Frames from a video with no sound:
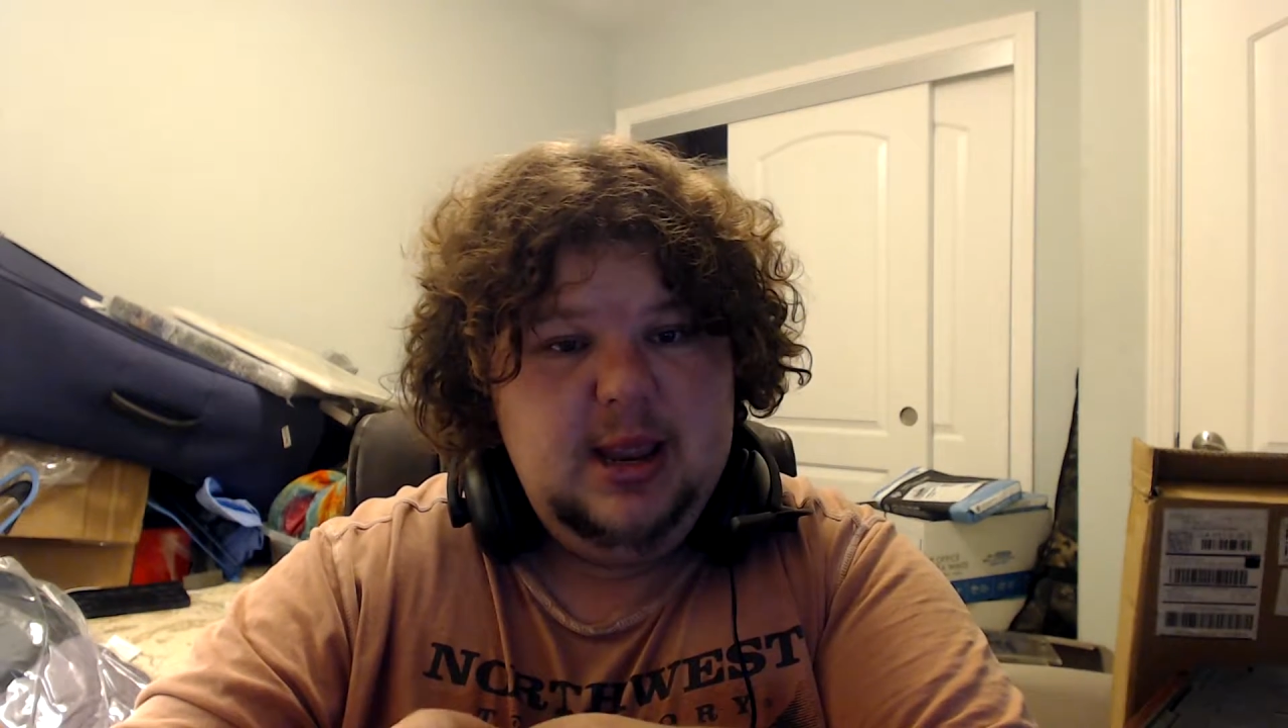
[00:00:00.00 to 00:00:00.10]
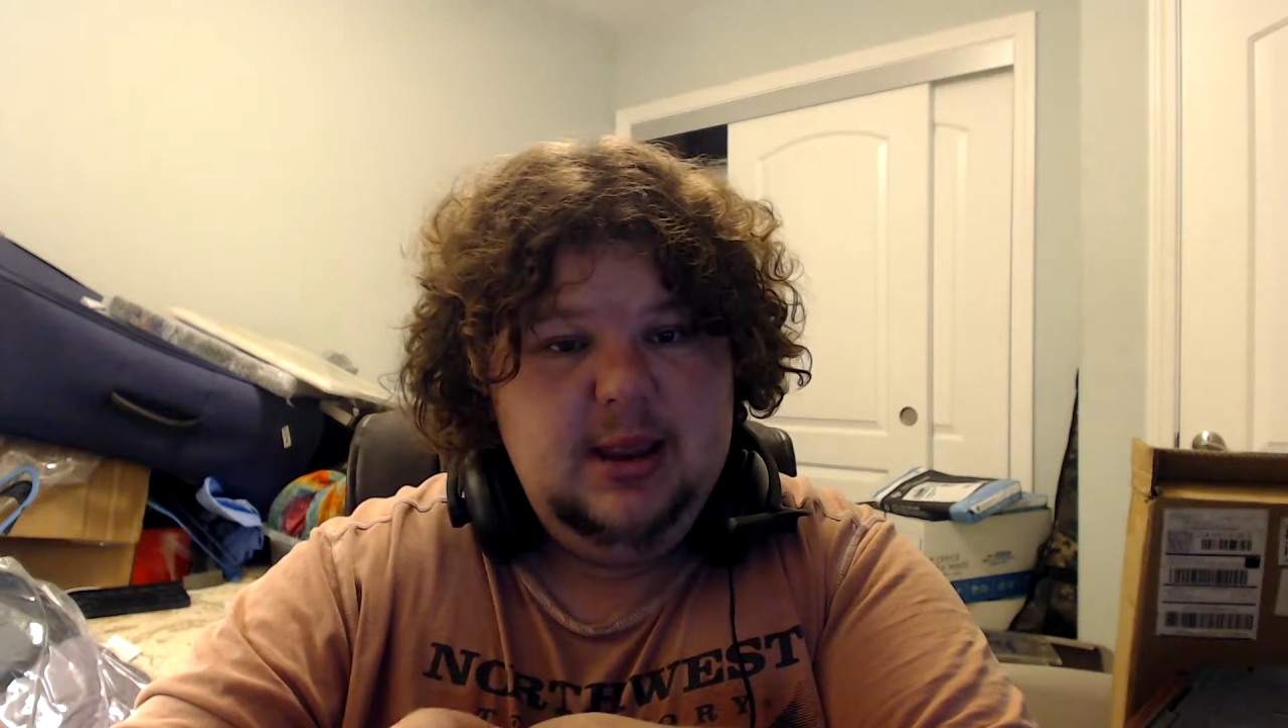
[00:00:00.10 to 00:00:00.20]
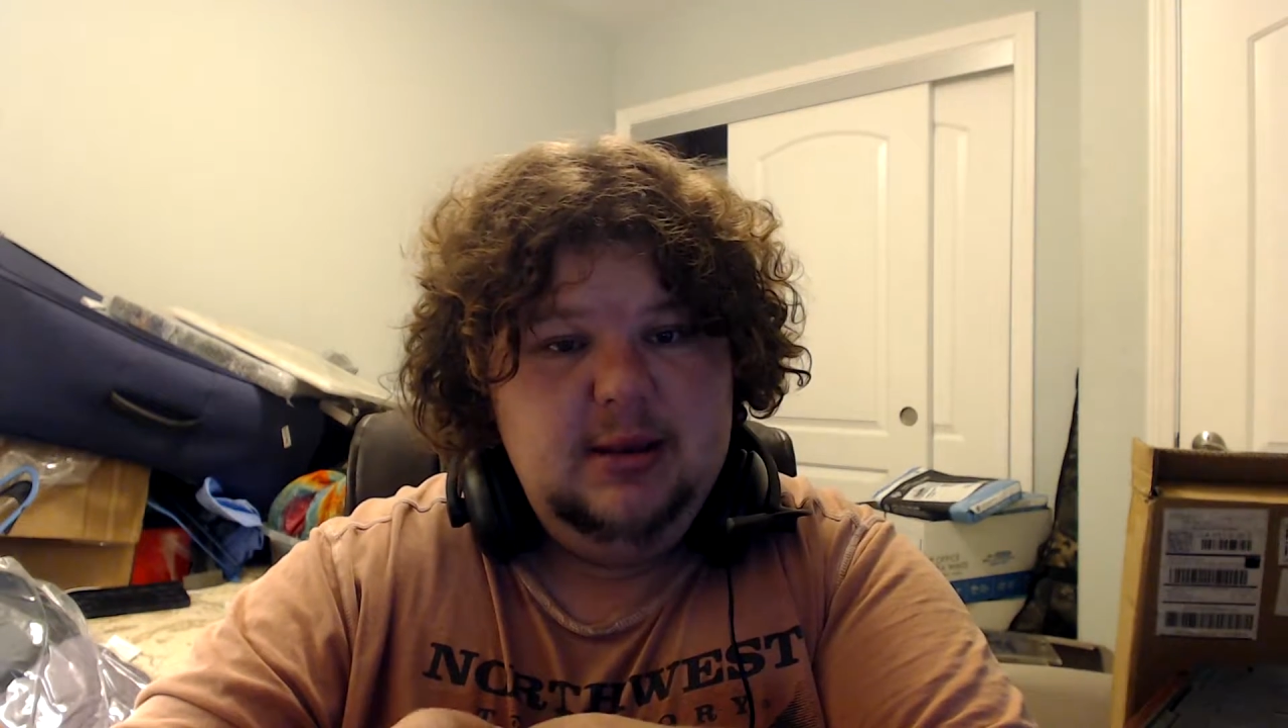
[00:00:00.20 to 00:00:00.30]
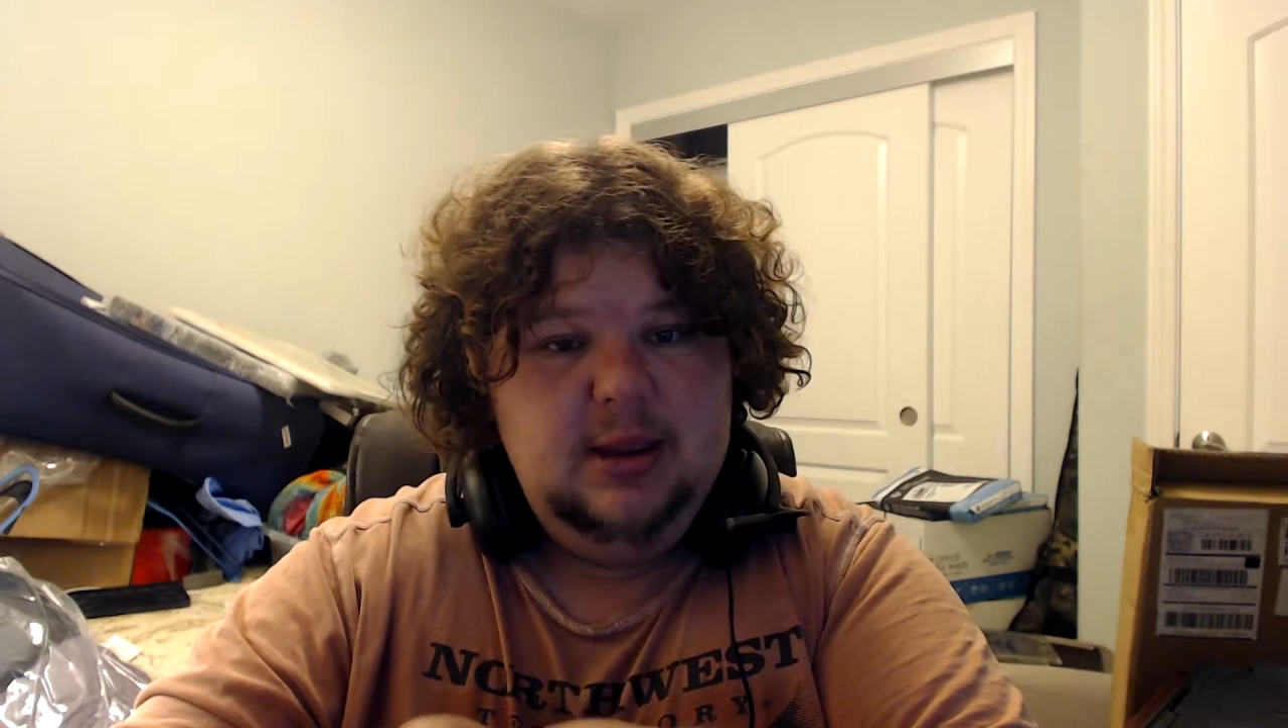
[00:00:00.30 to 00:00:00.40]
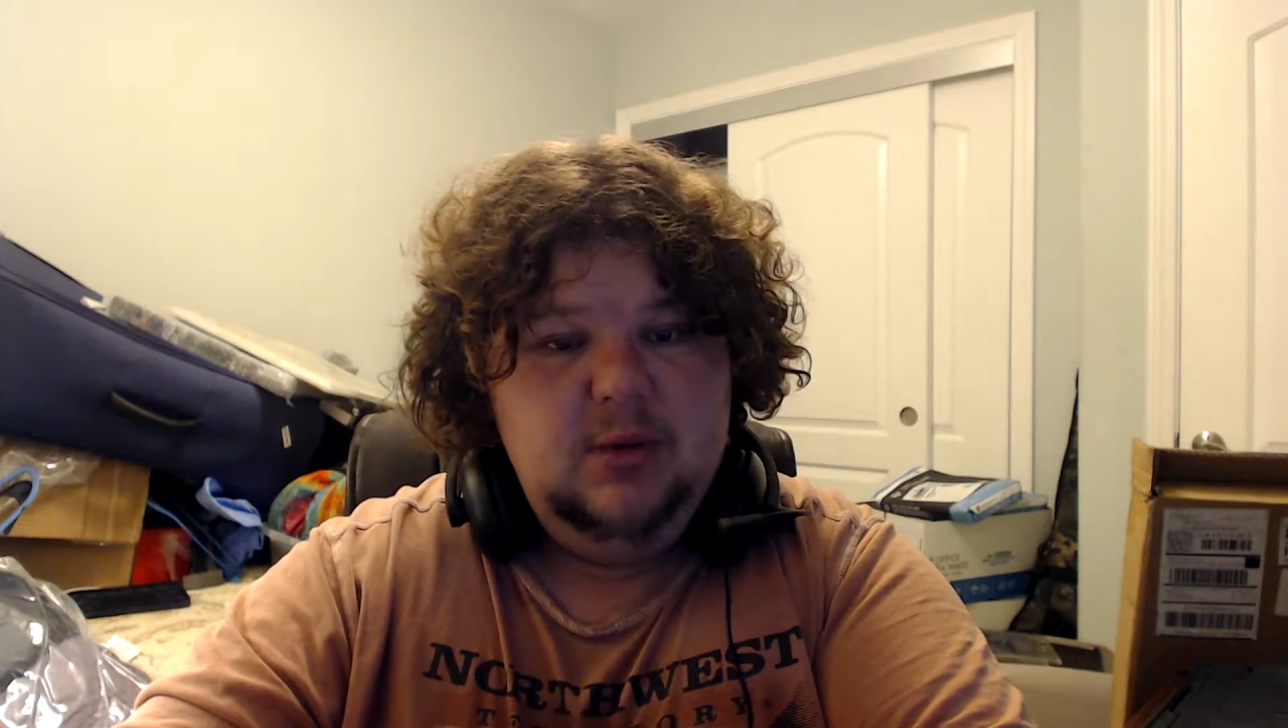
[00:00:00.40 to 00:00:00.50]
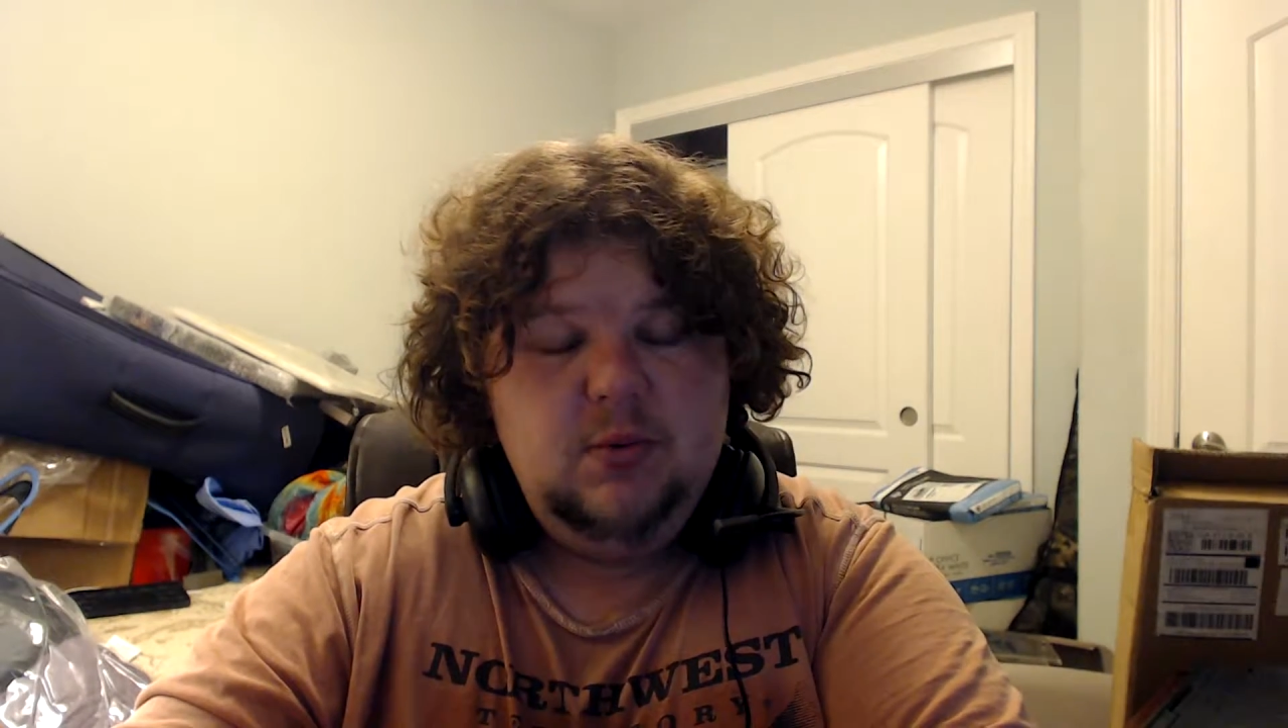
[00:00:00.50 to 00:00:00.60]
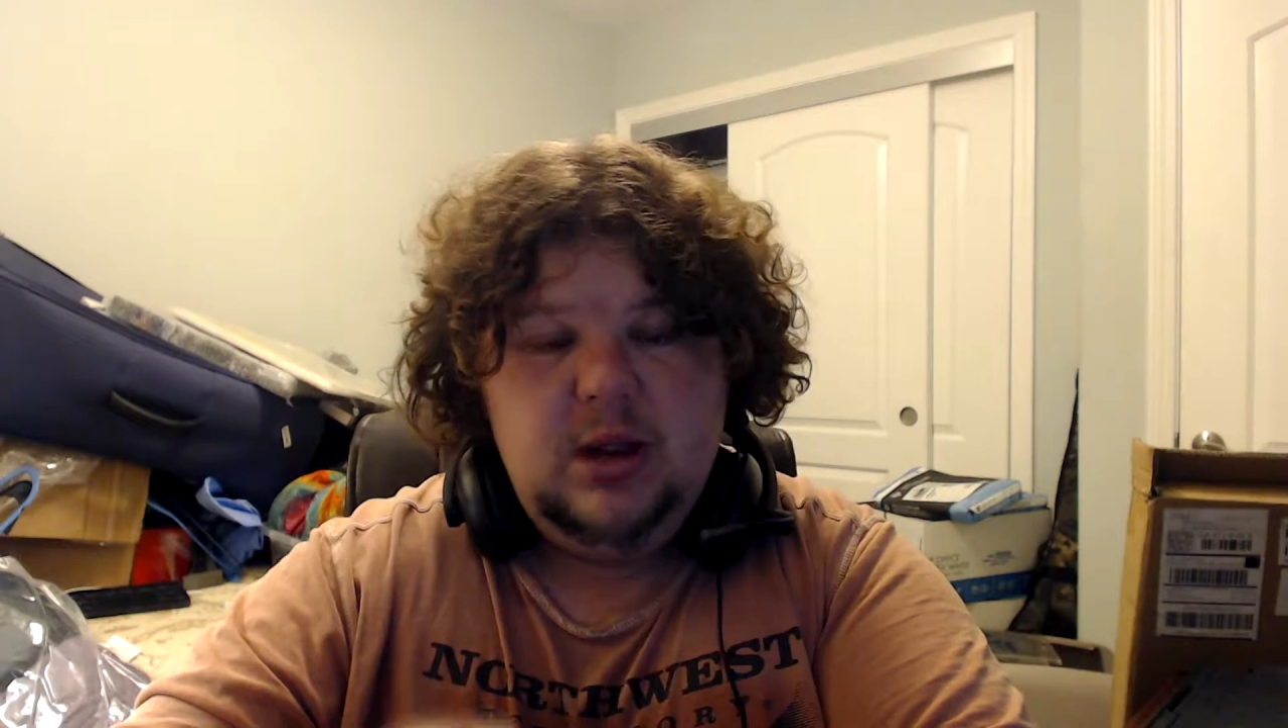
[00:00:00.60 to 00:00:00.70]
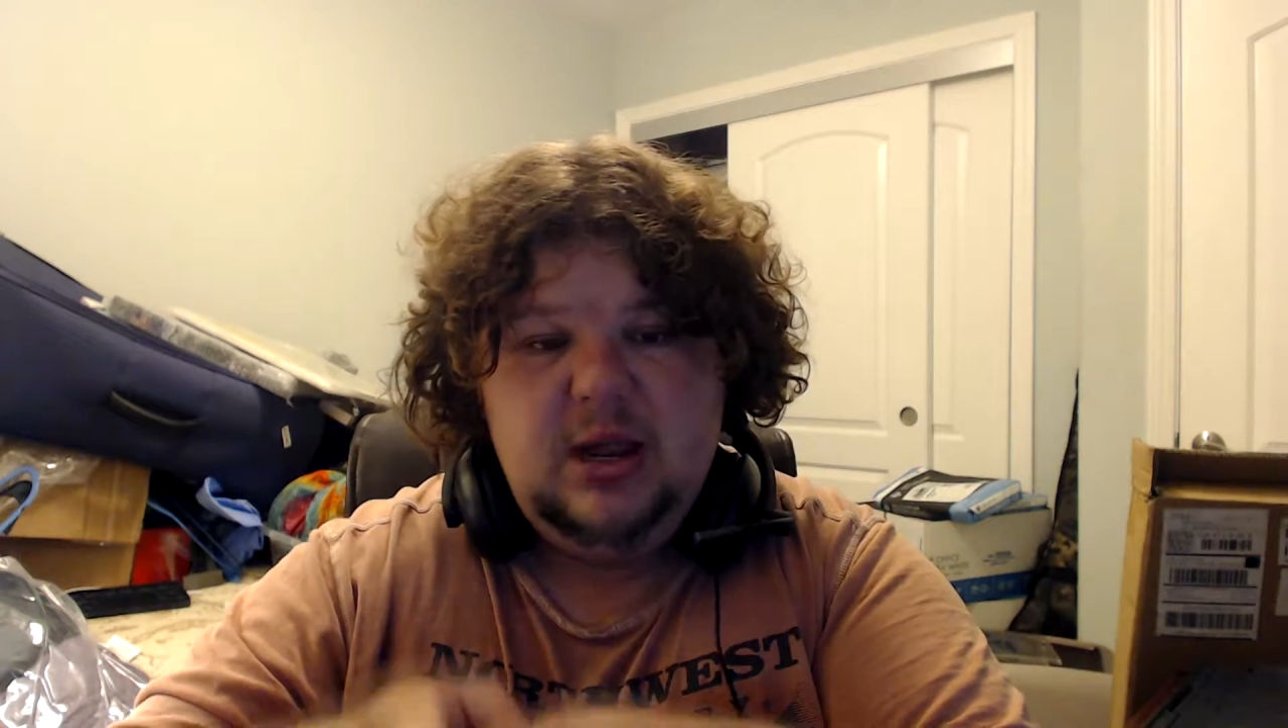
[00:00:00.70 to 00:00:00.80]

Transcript: and the